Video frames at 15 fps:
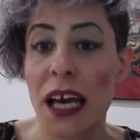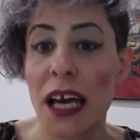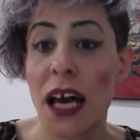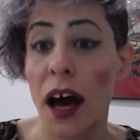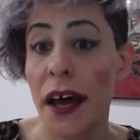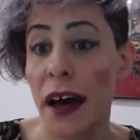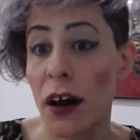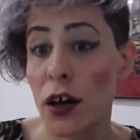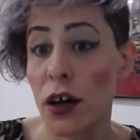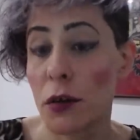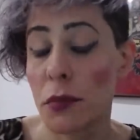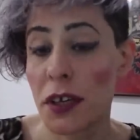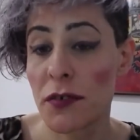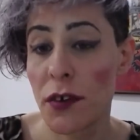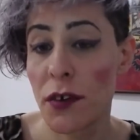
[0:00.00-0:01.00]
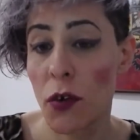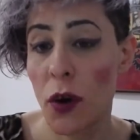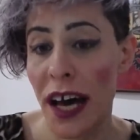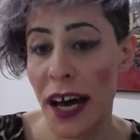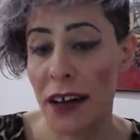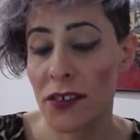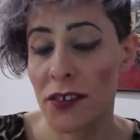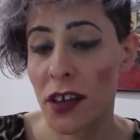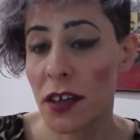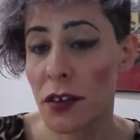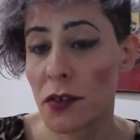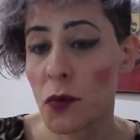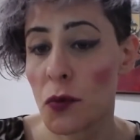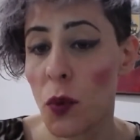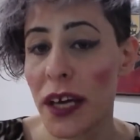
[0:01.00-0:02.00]
I hope you've all had a
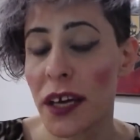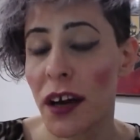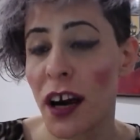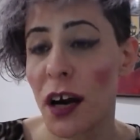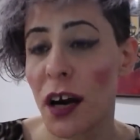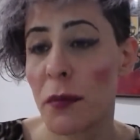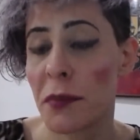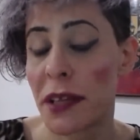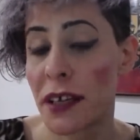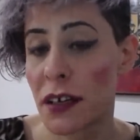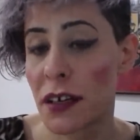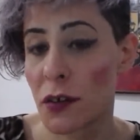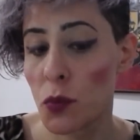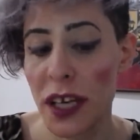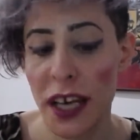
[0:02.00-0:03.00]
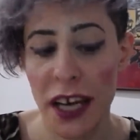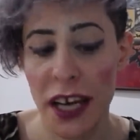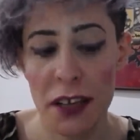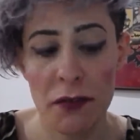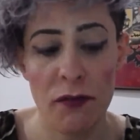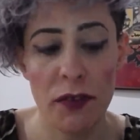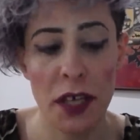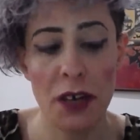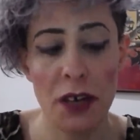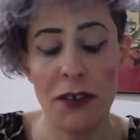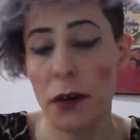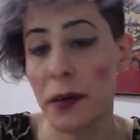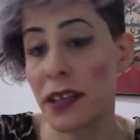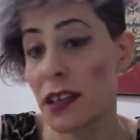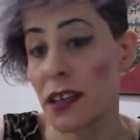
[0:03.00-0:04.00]
good week. I hope it's been a good weekend for you. I
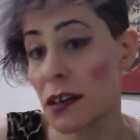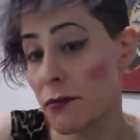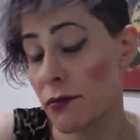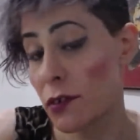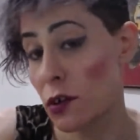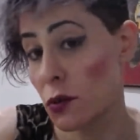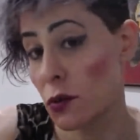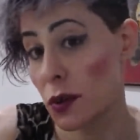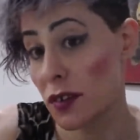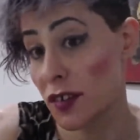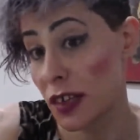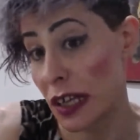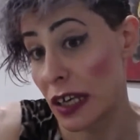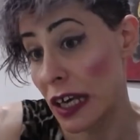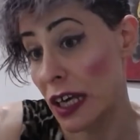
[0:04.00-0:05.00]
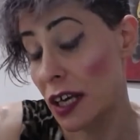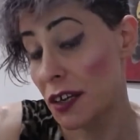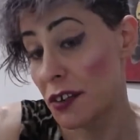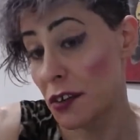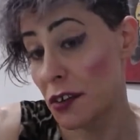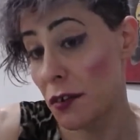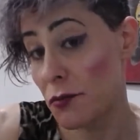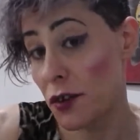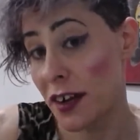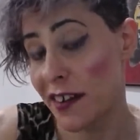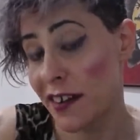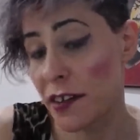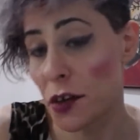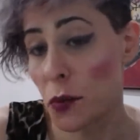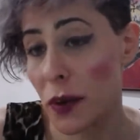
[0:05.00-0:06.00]
hope you're looking forward to a fresh
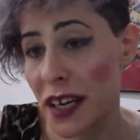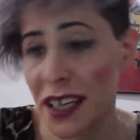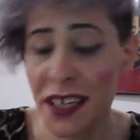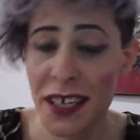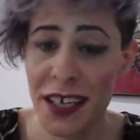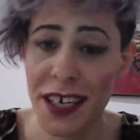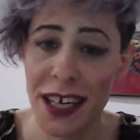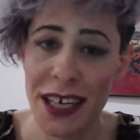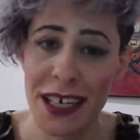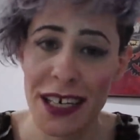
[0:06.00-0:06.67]
new week.